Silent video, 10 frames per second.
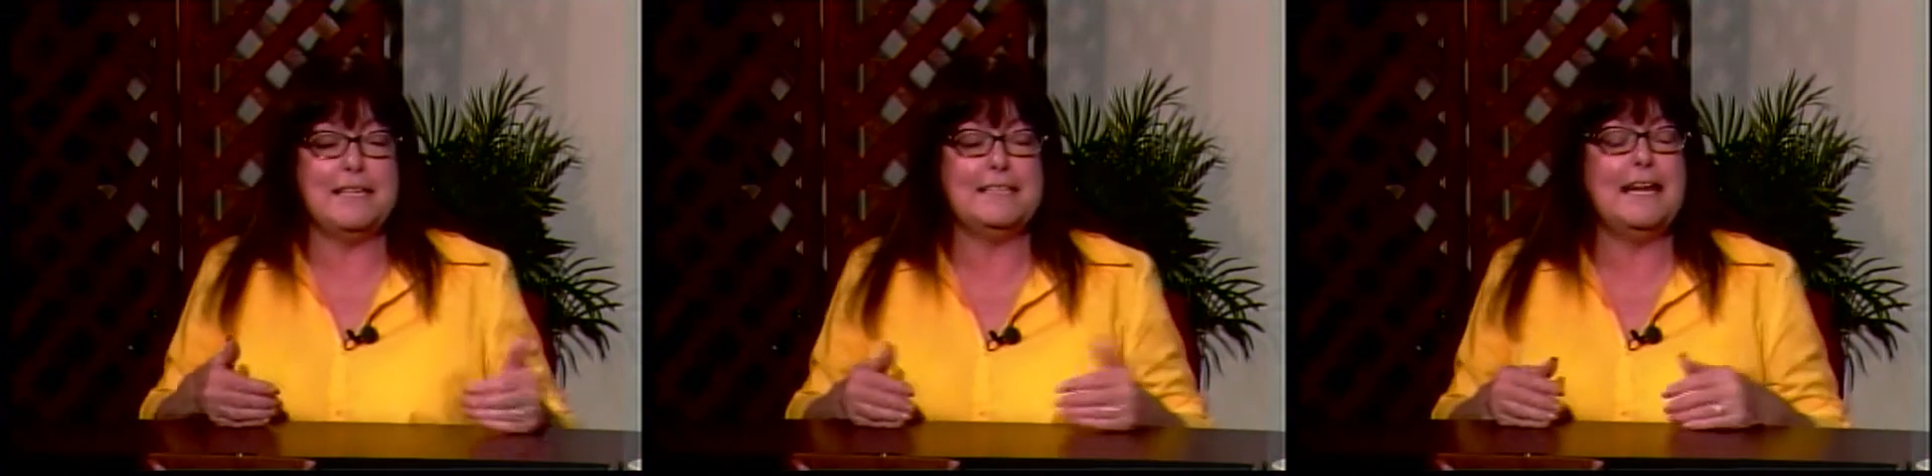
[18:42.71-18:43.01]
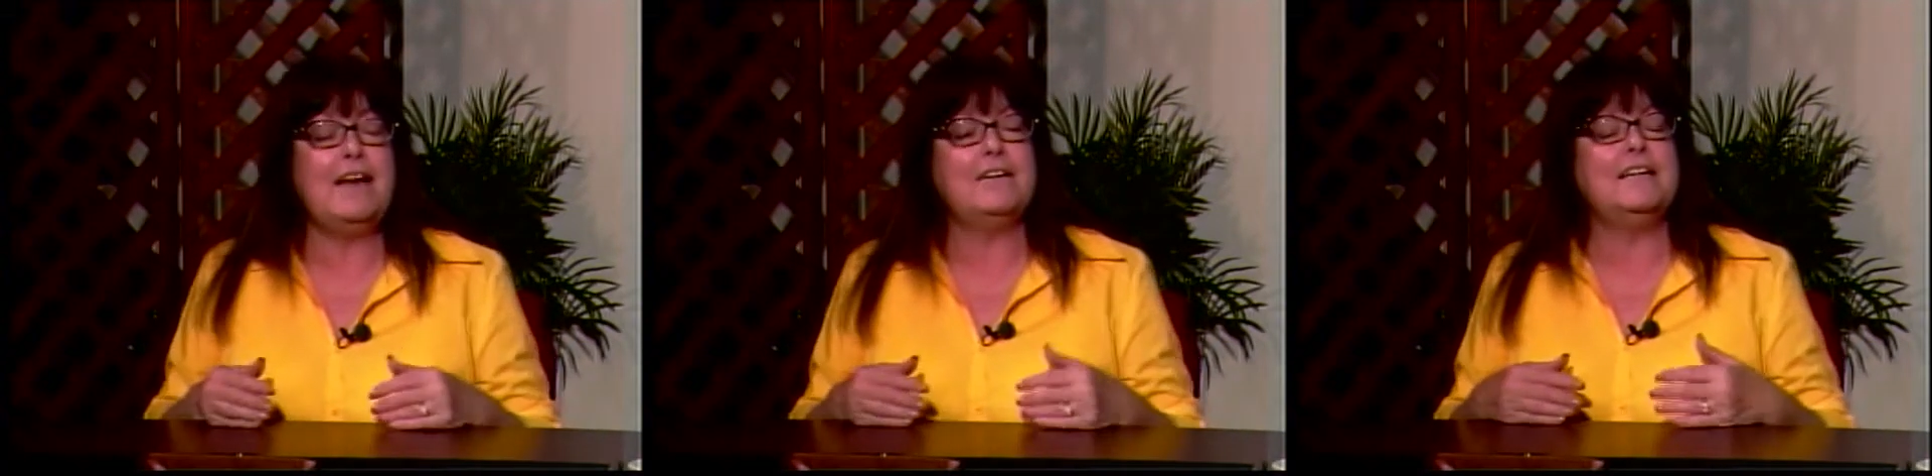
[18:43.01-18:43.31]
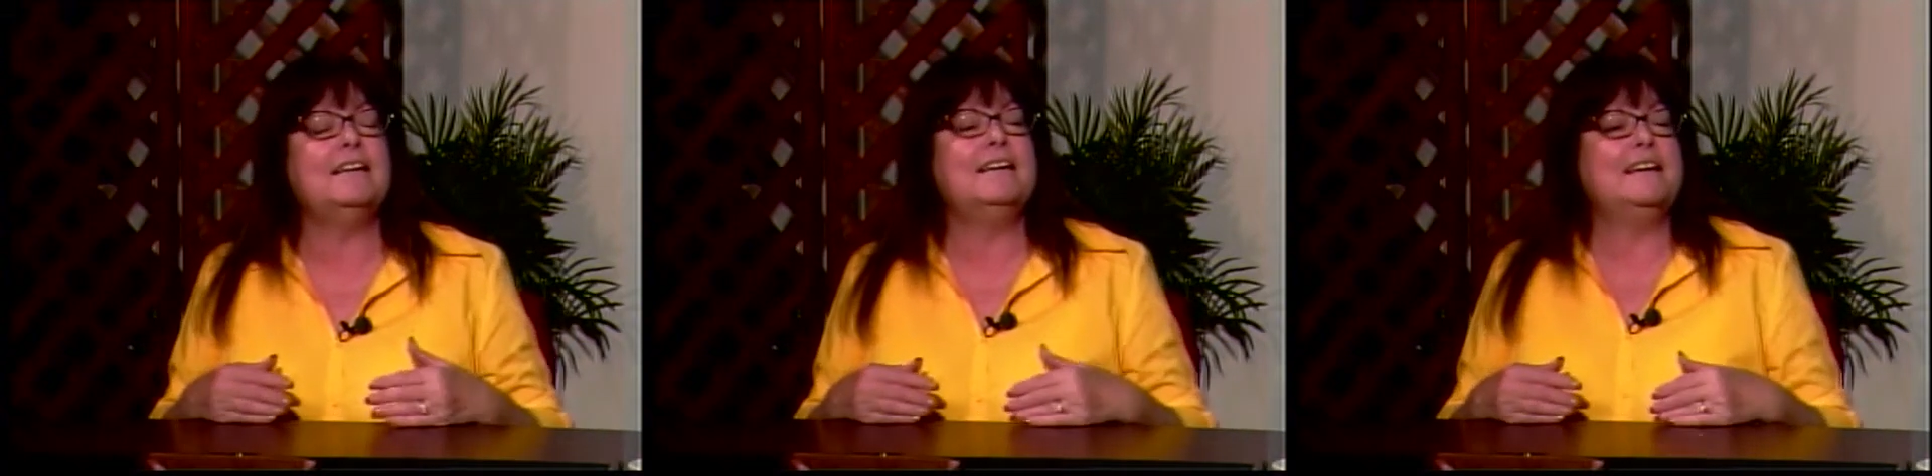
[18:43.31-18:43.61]
getting them out.
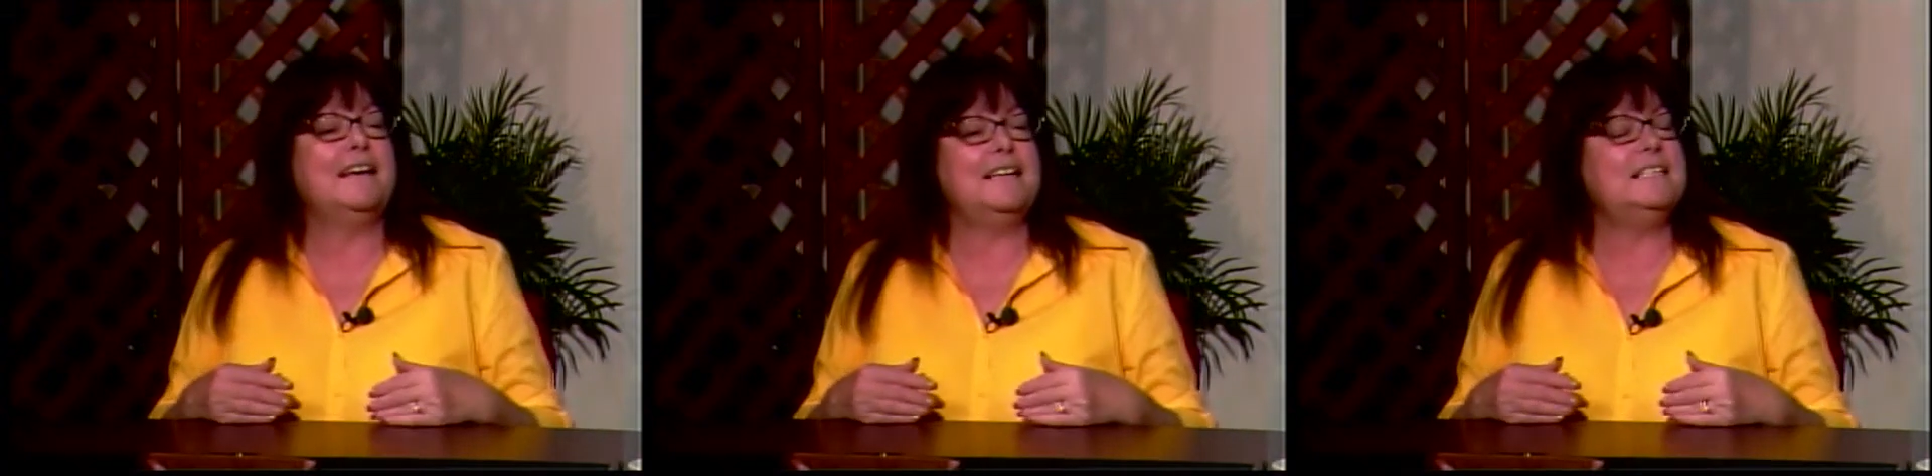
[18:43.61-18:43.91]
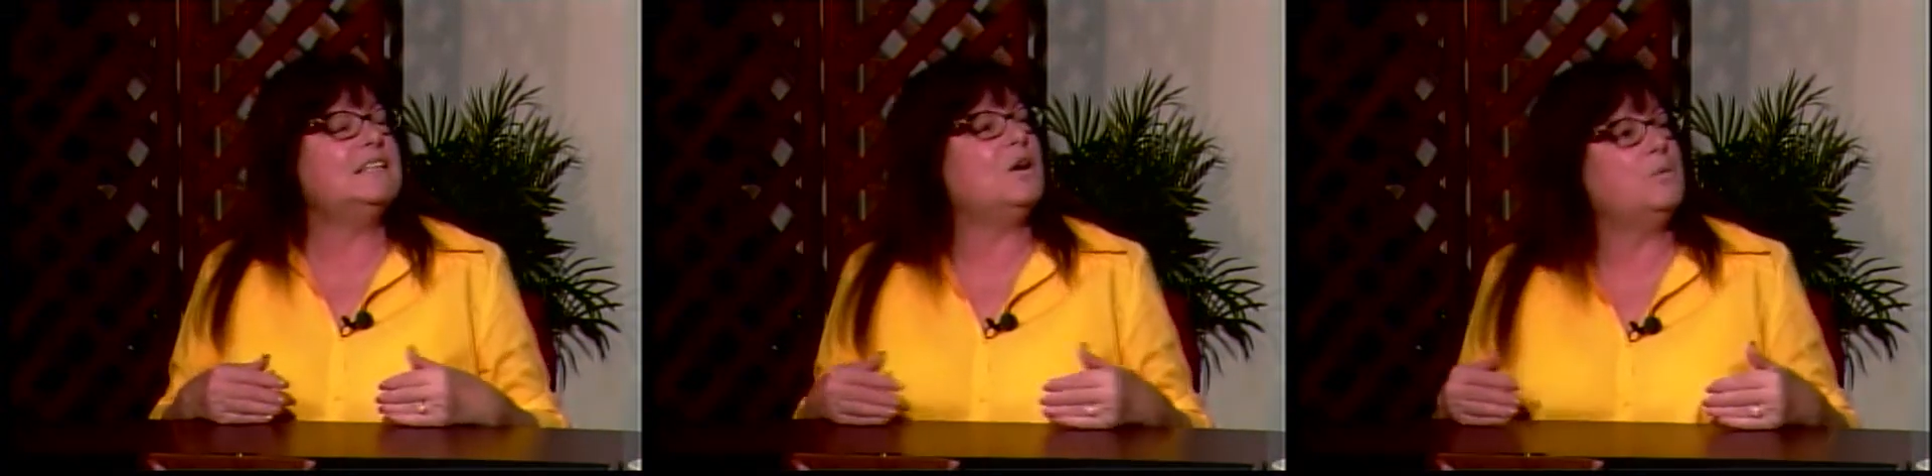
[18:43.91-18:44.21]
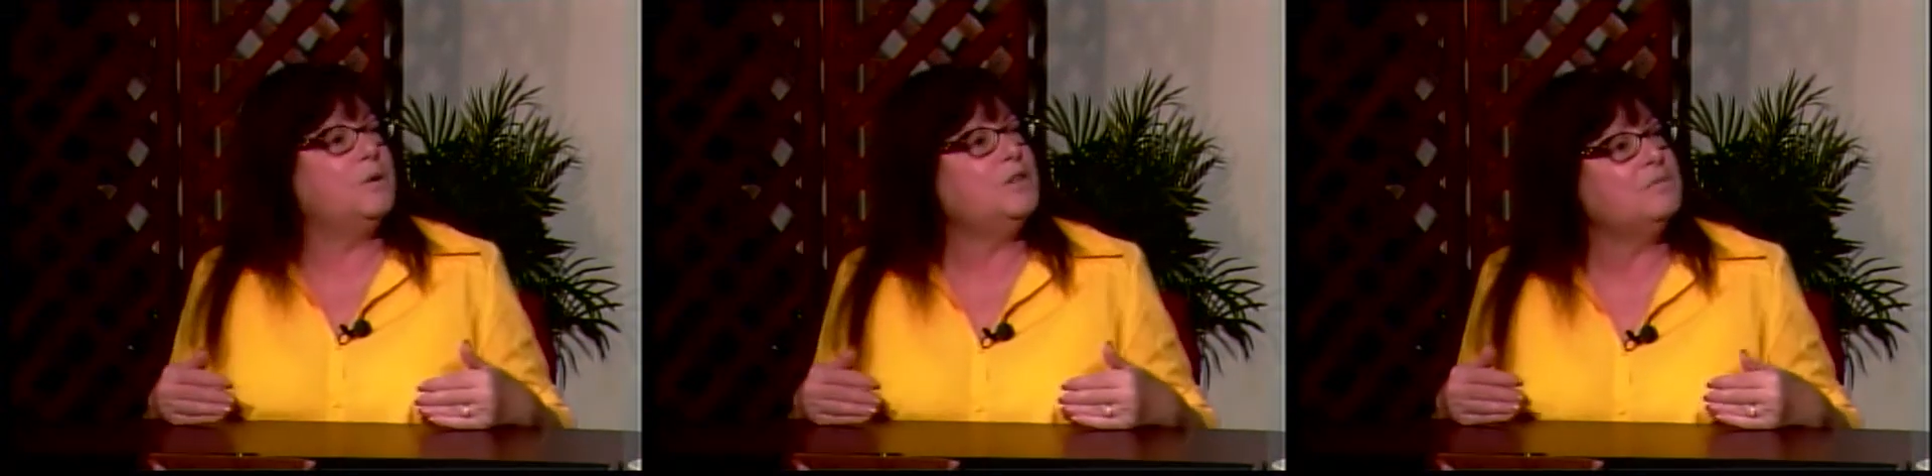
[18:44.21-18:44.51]
And, and he said,
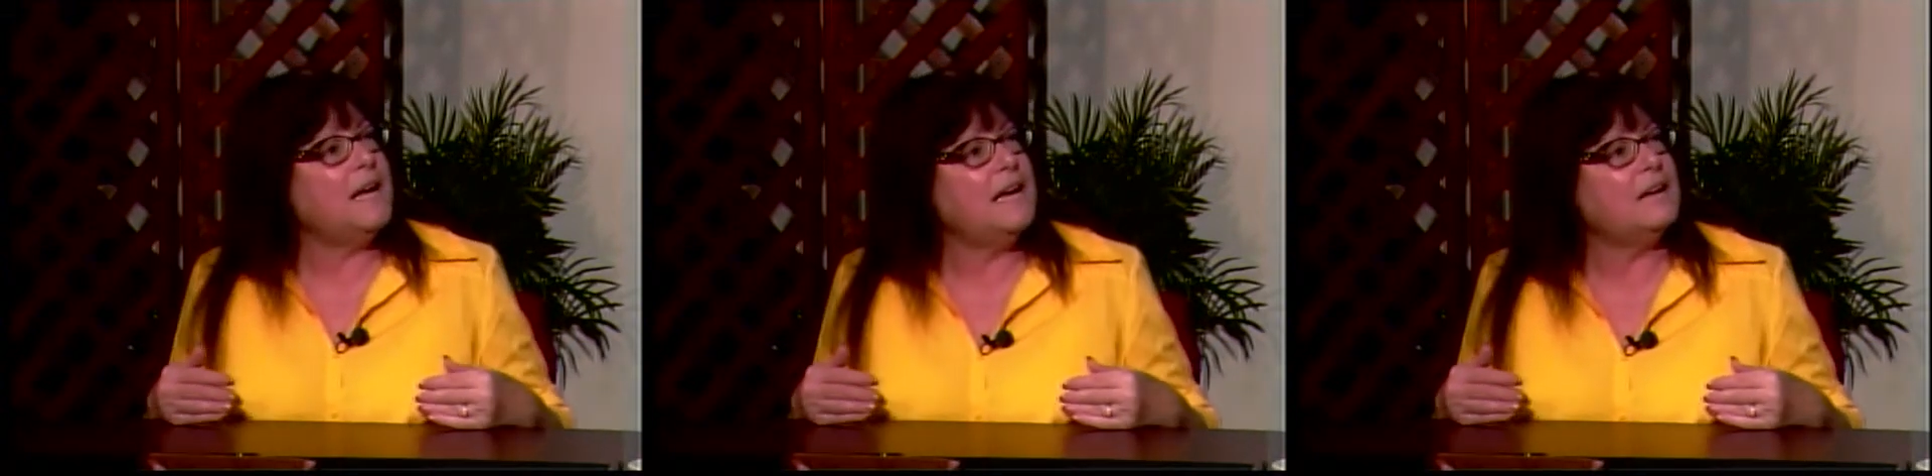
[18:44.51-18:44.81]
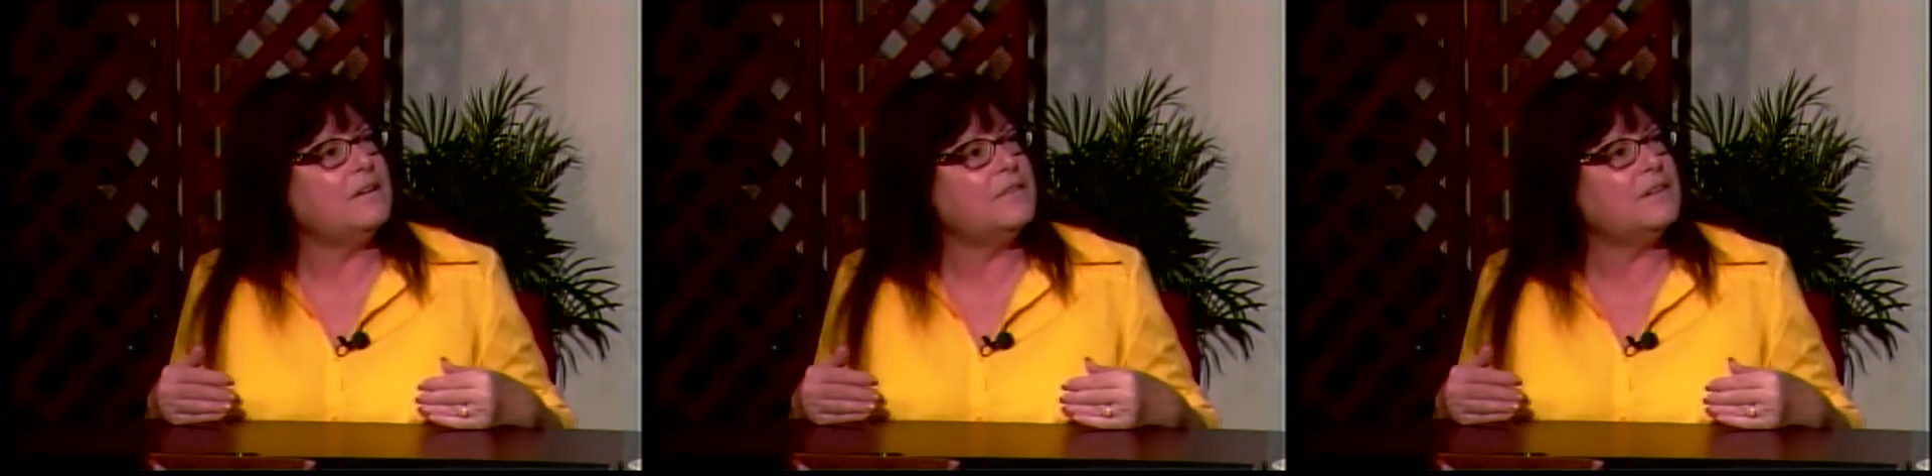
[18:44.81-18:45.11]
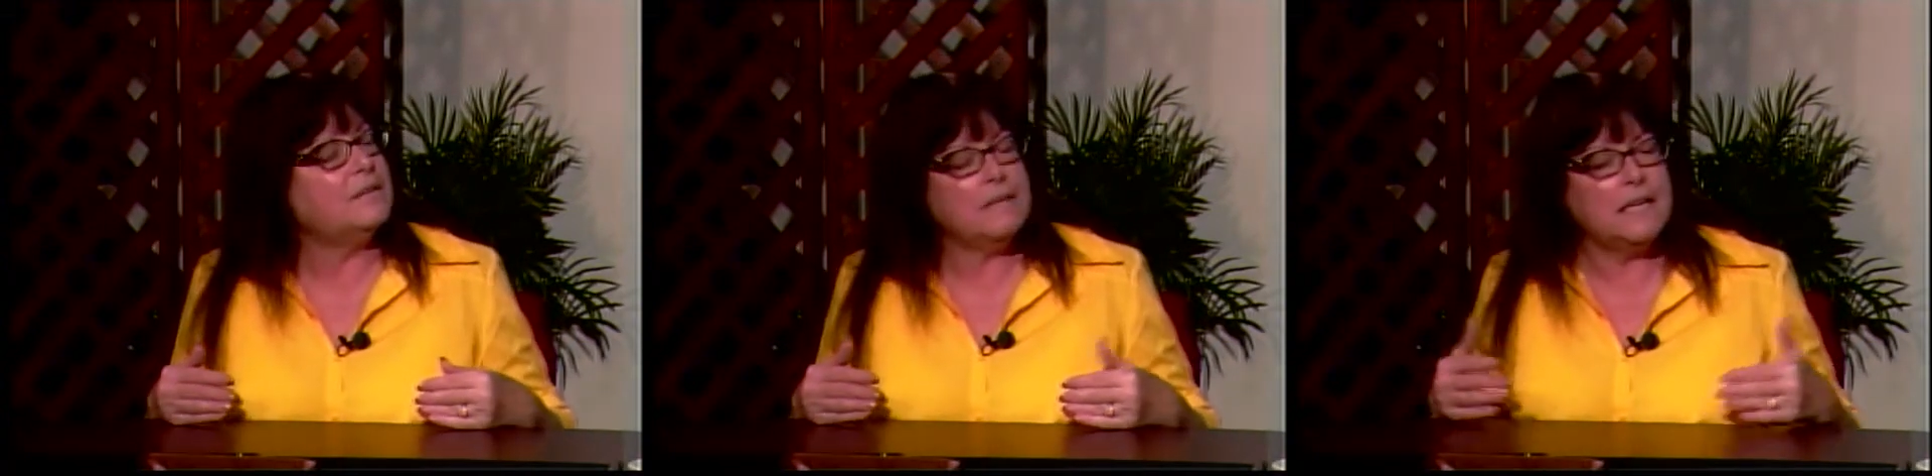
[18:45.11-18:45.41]
Open your mouth.
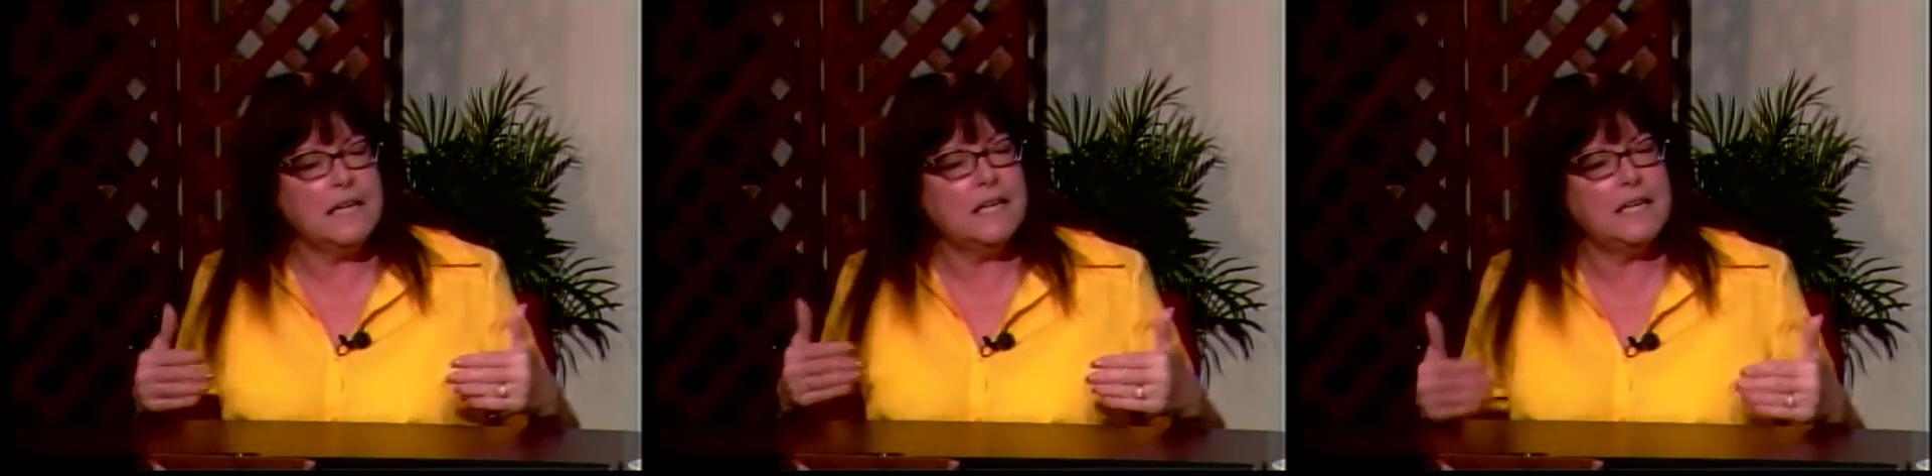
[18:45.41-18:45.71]
And I'm like,